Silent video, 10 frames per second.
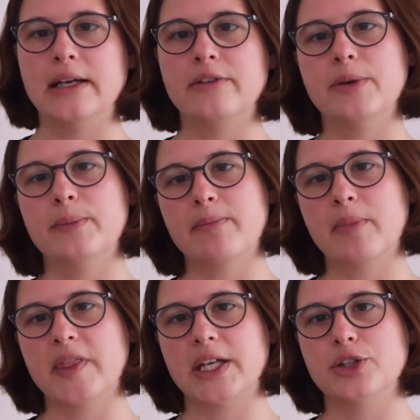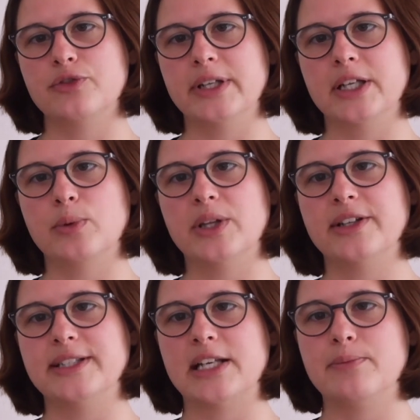remember that your reader will
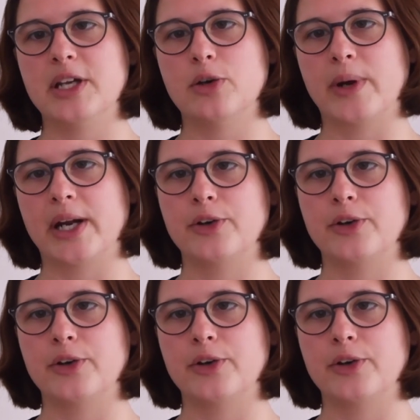not yet be aware